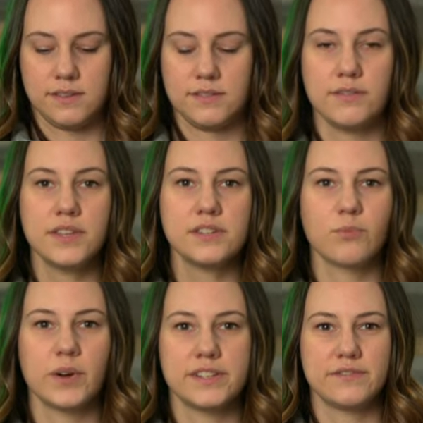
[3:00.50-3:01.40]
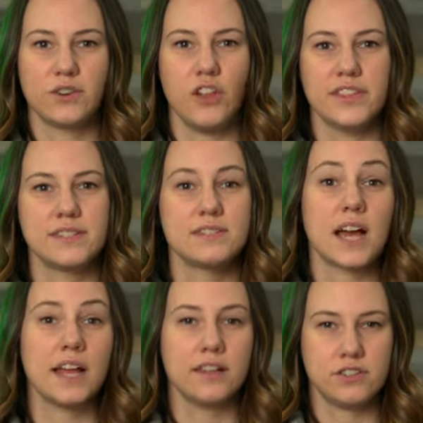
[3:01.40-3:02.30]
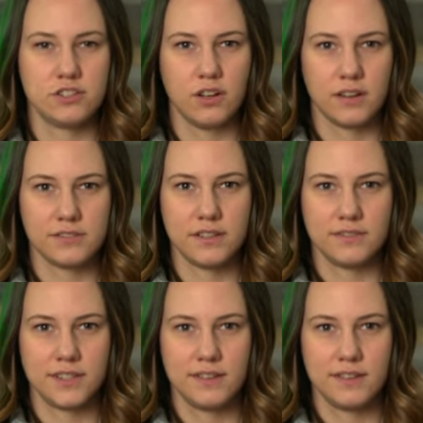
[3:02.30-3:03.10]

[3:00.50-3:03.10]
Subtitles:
So this one is for all the stylish dogs out